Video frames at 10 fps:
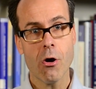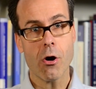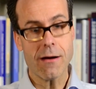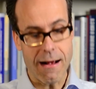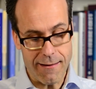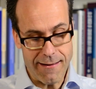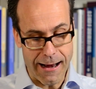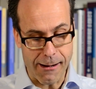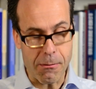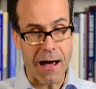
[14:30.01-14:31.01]
or does it
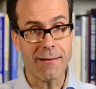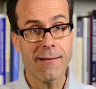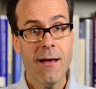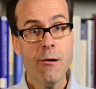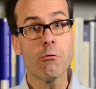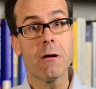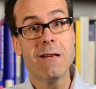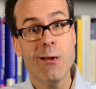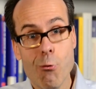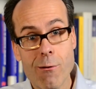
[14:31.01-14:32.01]
help us to
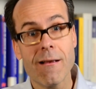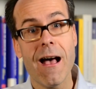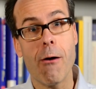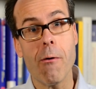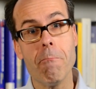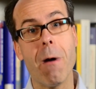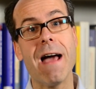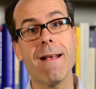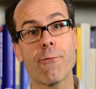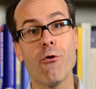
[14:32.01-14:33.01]
reduce our
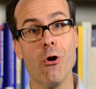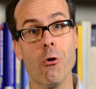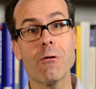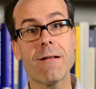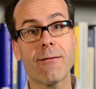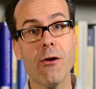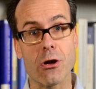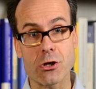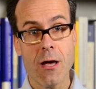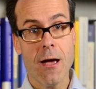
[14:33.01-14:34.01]
bias for local
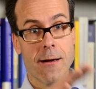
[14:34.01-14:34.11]
search